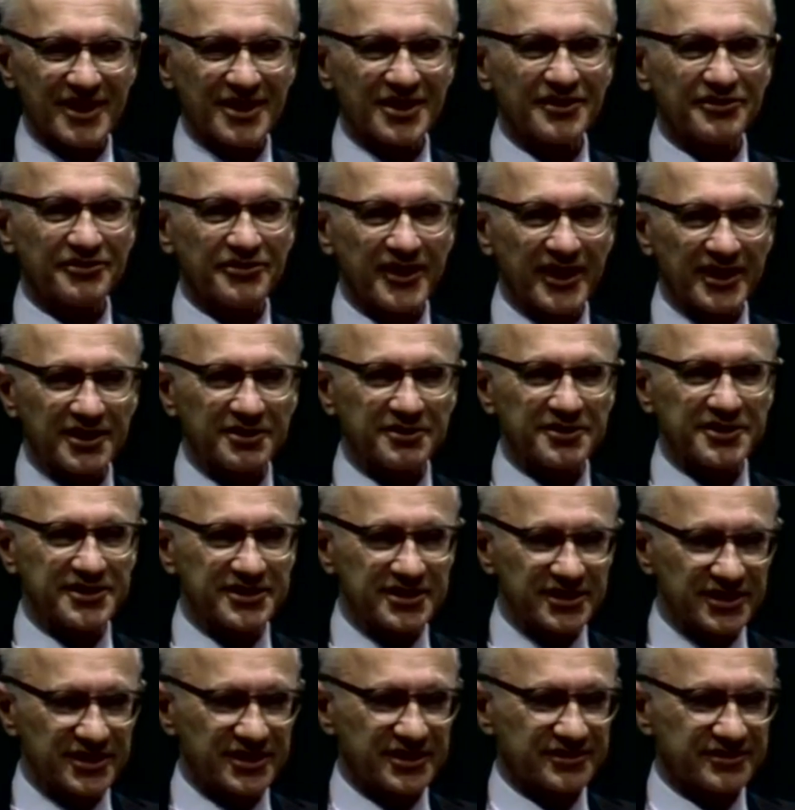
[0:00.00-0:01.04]
The Federal
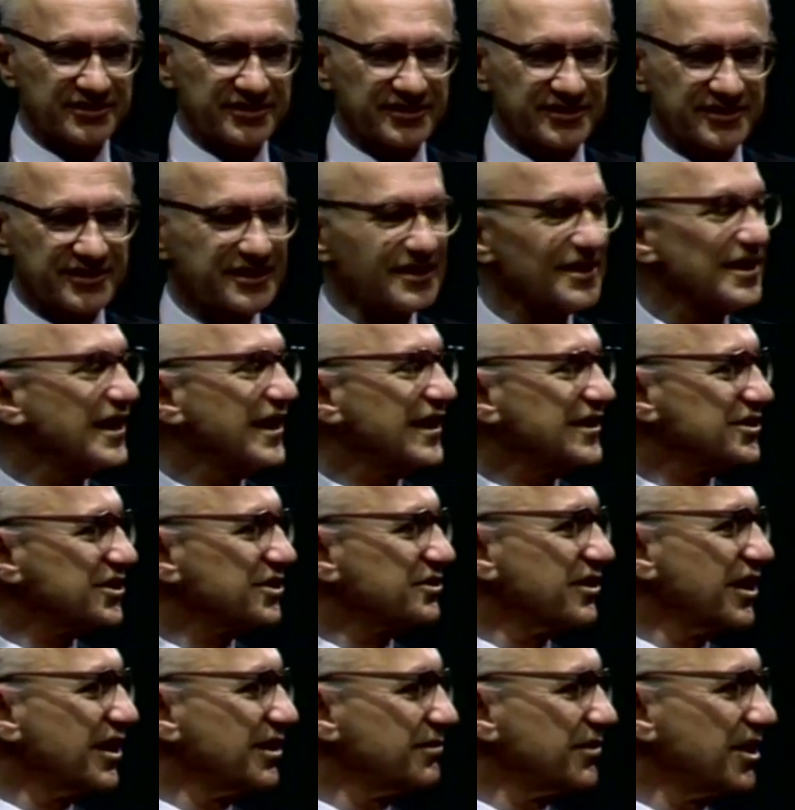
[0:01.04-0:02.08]
Reserve has a
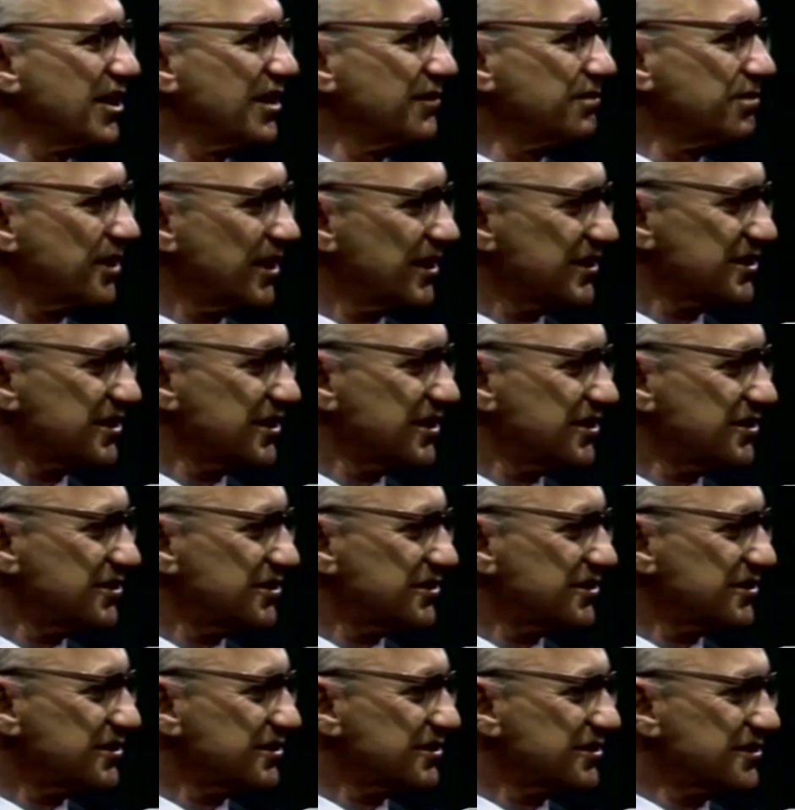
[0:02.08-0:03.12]
great many press
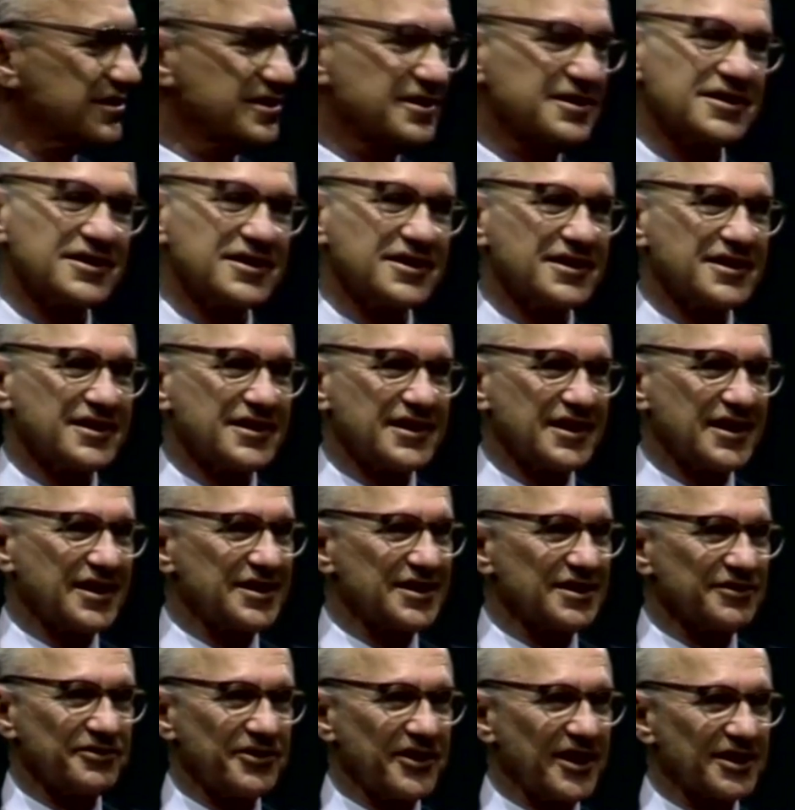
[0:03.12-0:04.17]
agents.
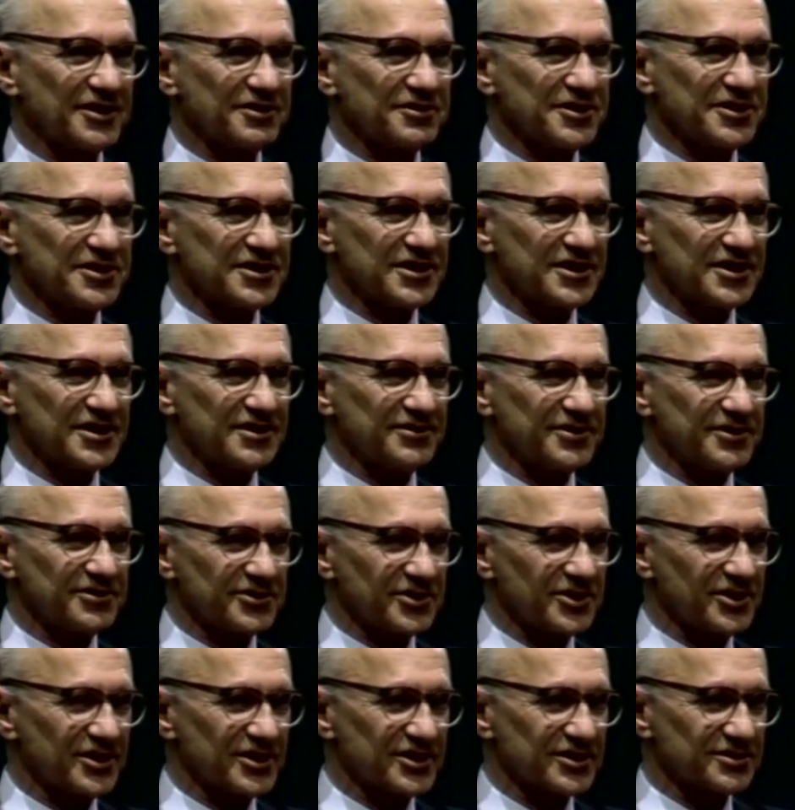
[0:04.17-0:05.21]
And the Federal Reserve, of
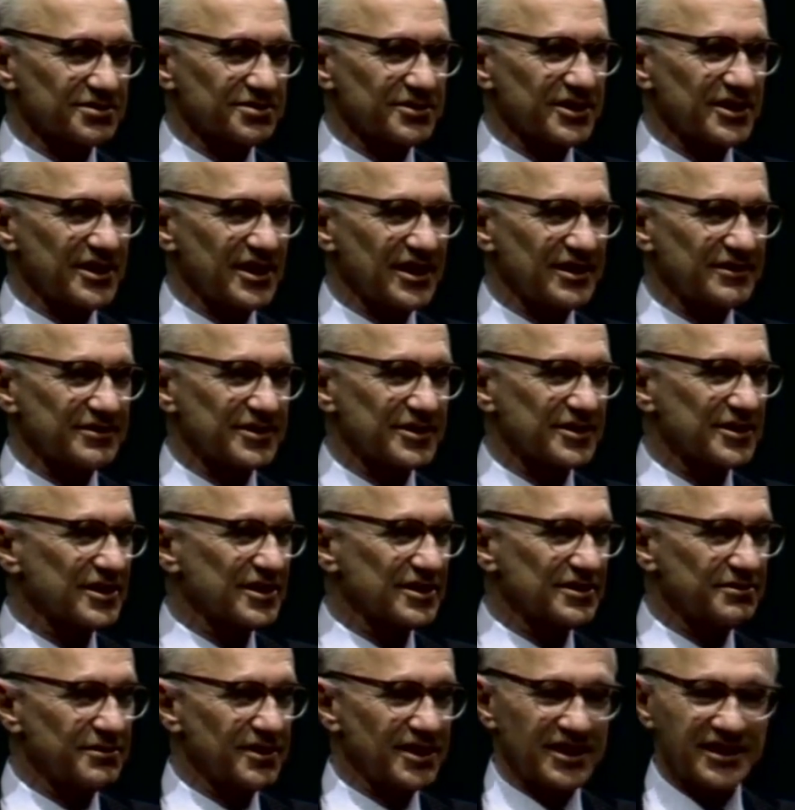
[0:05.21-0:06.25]
course, would never
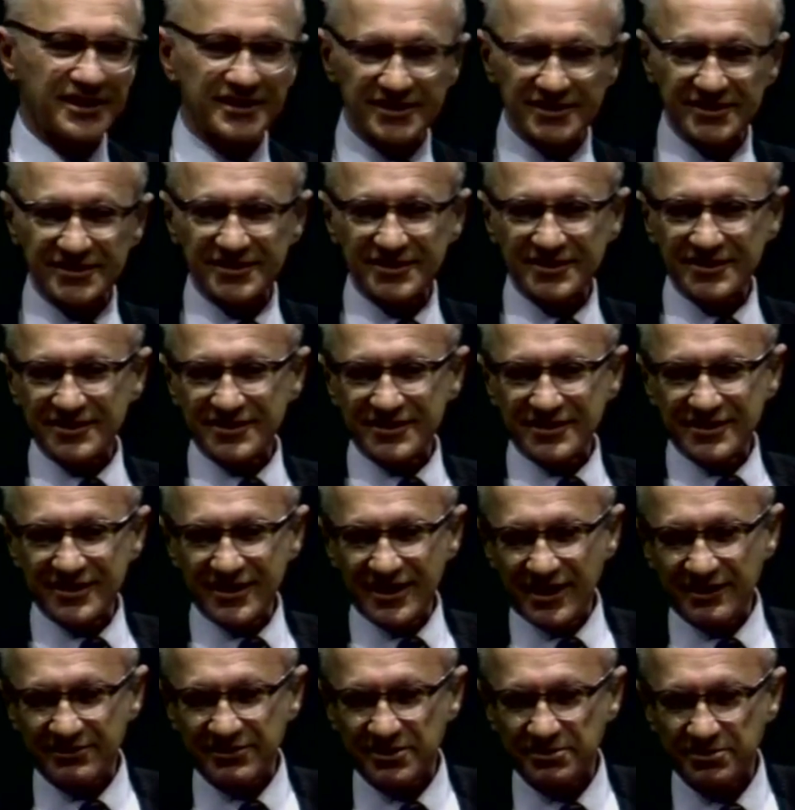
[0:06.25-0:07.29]
admit,
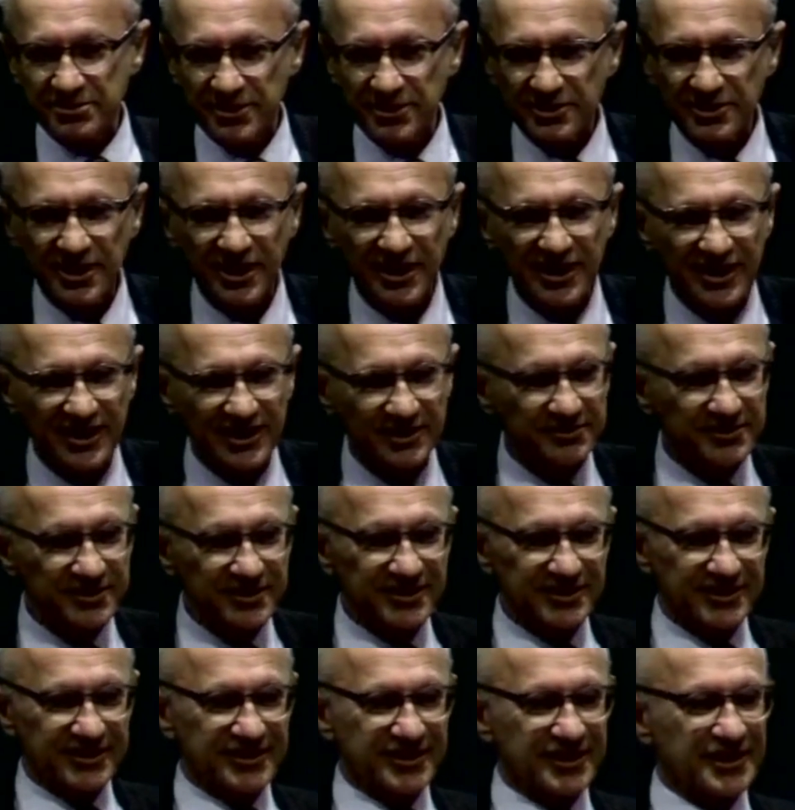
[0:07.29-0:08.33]
never proclaim
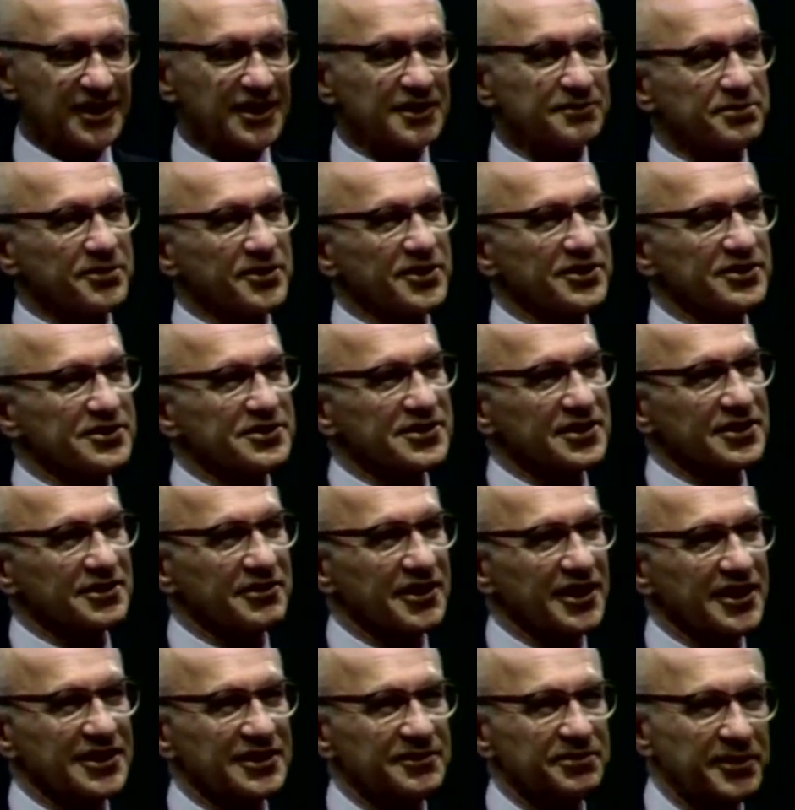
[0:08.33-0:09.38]
that it produced the
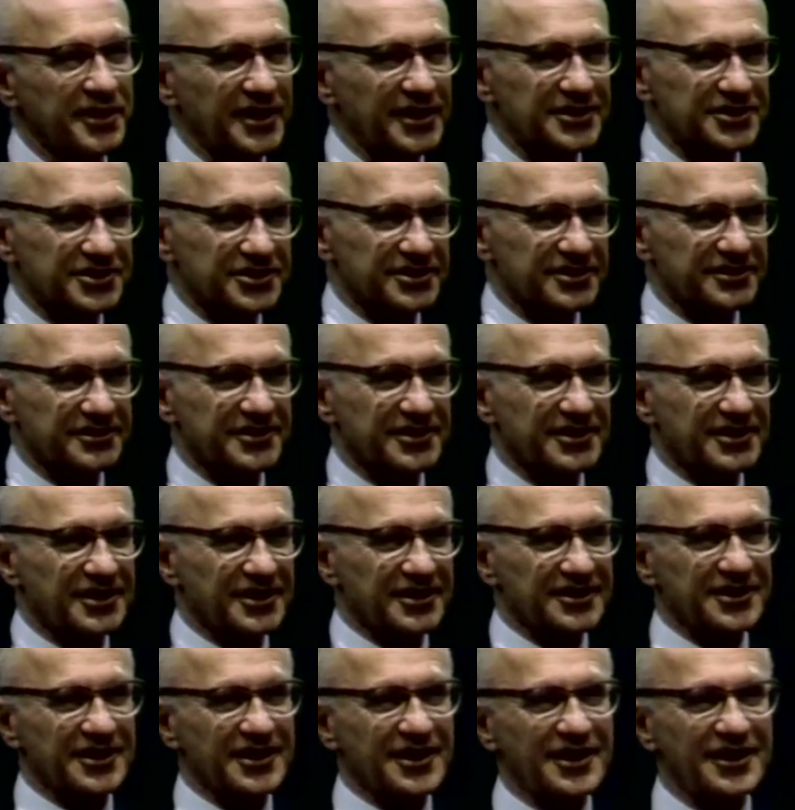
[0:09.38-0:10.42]
Great Depression.
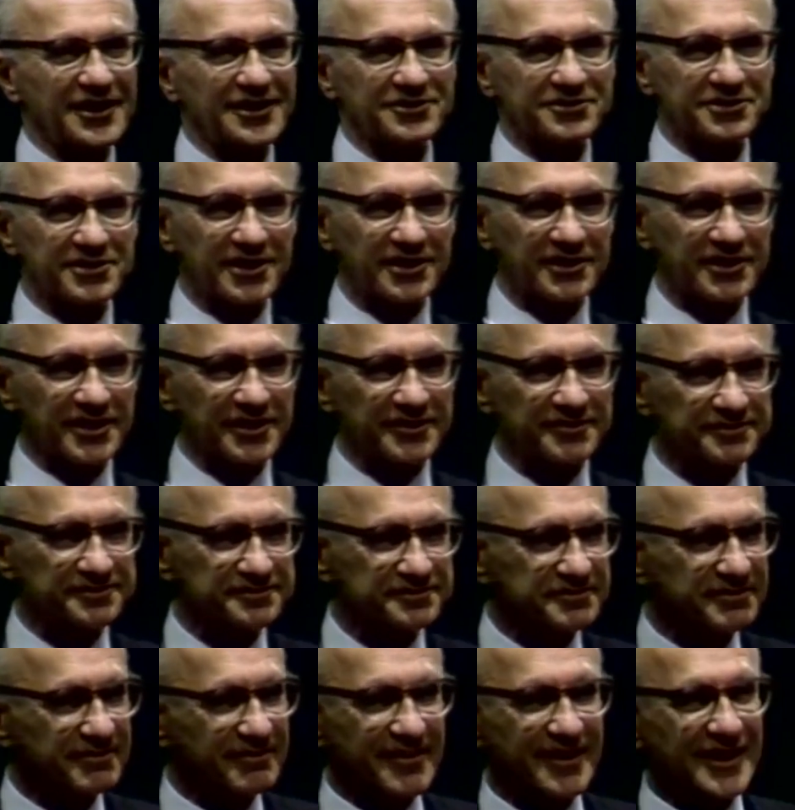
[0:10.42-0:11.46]
On the contrary.
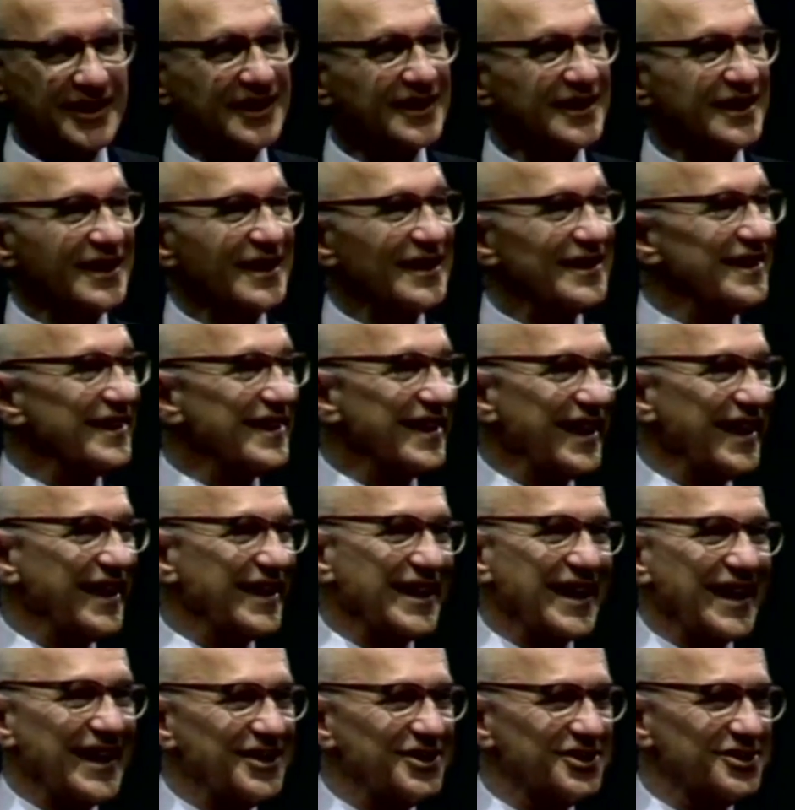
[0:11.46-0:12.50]
And
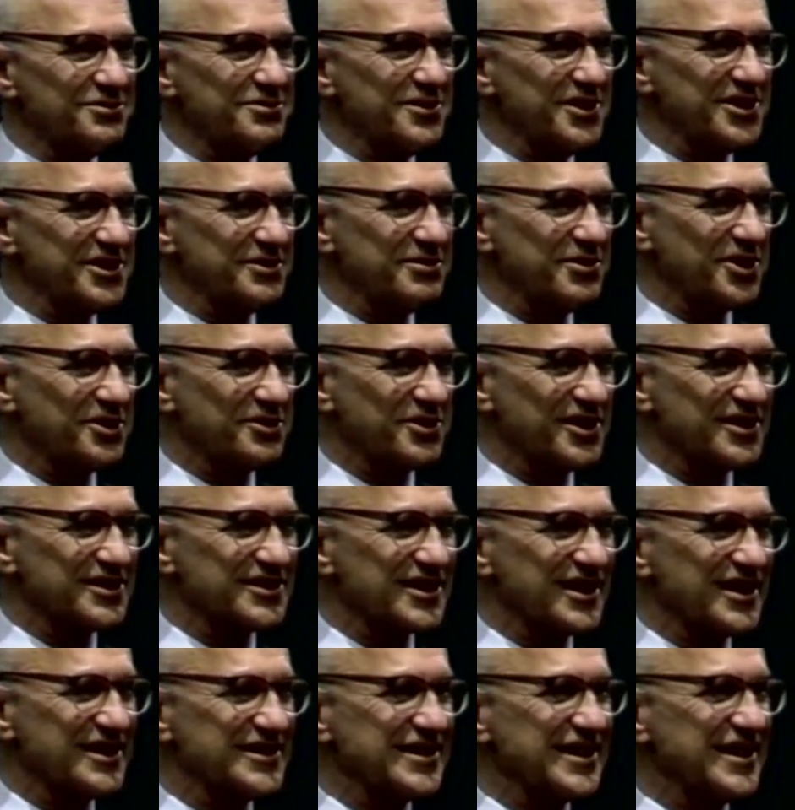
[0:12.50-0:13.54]
again, I don't mean to be
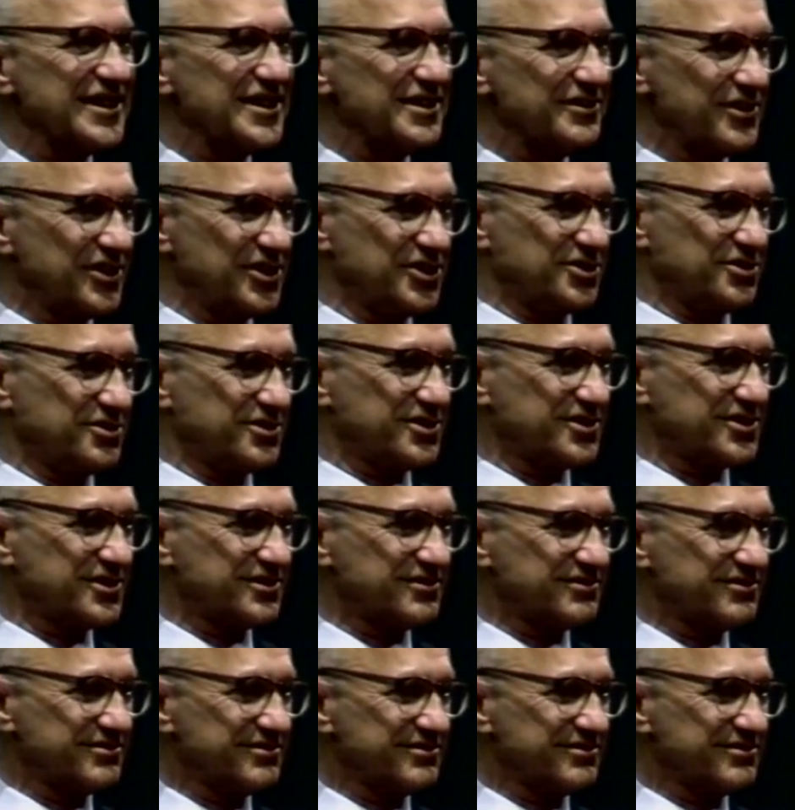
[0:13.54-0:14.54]
criticizing individuals.